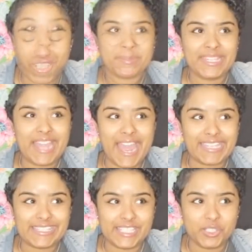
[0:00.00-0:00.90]
shit. For me,
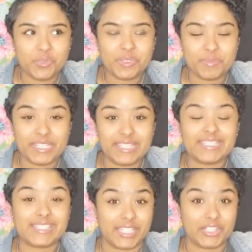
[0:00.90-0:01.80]
ideal would
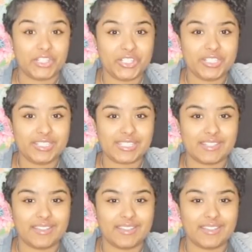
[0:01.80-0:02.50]
be seniors